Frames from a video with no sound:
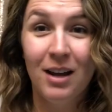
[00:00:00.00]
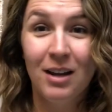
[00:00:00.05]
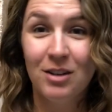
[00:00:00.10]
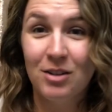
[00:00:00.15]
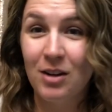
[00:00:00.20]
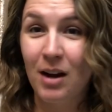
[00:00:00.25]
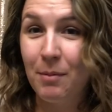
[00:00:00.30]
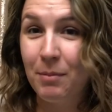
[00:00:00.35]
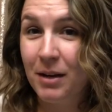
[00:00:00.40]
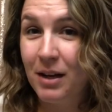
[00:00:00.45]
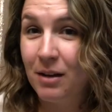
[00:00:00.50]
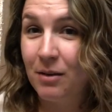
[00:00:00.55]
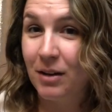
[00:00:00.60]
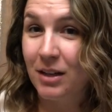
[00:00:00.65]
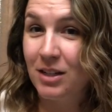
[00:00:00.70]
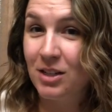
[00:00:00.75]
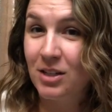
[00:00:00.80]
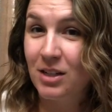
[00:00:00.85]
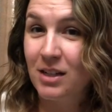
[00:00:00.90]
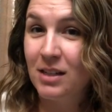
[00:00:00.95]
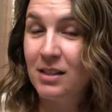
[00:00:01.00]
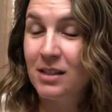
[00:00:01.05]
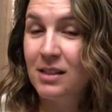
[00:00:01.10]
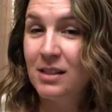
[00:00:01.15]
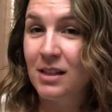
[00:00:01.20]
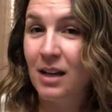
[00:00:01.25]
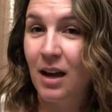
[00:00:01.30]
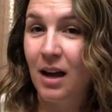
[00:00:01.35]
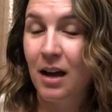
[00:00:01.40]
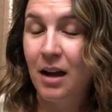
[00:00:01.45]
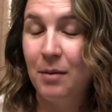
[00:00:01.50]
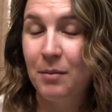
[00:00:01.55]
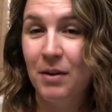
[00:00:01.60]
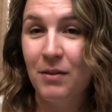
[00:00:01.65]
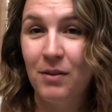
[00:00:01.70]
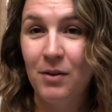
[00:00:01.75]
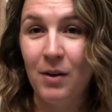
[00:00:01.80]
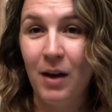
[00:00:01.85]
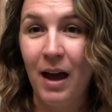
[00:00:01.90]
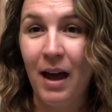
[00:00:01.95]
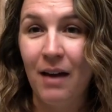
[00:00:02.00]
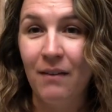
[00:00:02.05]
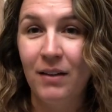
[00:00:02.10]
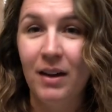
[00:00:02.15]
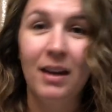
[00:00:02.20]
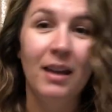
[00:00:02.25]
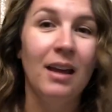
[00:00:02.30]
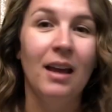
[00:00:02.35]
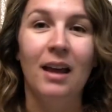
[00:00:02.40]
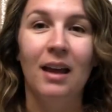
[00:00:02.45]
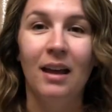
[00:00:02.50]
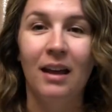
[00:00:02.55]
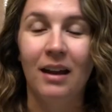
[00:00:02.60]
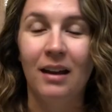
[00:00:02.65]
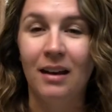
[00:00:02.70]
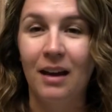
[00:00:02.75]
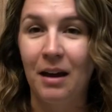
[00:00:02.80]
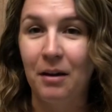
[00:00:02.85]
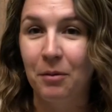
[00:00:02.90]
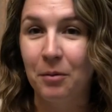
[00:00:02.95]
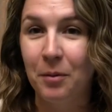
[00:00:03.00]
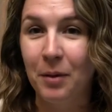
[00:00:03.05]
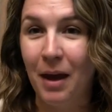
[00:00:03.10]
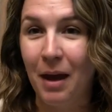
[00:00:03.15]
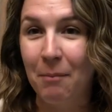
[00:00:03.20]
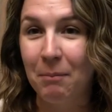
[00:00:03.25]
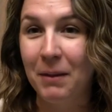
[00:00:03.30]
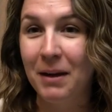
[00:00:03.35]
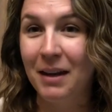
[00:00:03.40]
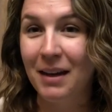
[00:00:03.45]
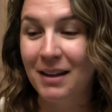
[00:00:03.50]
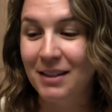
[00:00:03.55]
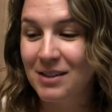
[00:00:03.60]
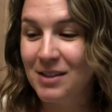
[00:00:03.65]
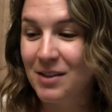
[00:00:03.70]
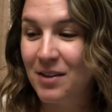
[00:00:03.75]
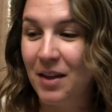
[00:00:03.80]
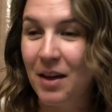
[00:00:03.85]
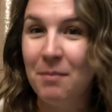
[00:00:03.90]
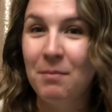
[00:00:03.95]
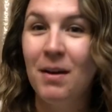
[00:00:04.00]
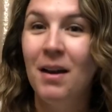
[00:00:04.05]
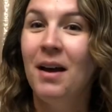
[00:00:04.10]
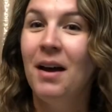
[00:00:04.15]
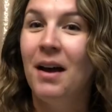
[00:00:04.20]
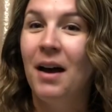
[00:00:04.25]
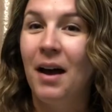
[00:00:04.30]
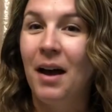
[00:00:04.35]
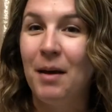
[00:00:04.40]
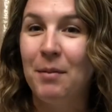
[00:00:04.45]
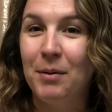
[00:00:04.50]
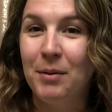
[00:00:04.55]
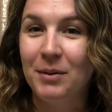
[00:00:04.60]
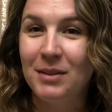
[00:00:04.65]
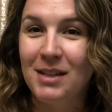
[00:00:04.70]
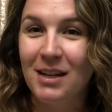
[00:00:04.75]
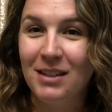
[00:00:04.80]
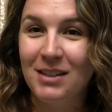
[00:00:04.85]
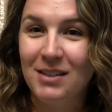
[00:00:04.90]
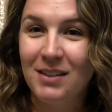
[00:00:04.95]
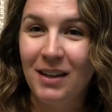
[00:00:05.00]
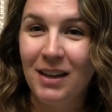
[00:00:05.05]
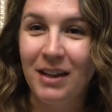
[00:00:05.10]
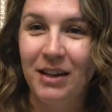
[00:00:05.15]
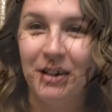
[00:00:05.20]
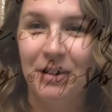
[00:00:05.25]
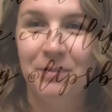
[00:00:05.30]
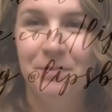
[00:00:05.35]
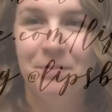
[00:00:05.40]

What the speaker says: Drop any questions if you have any, and I will be happy to answer them. But we'll talk to you later.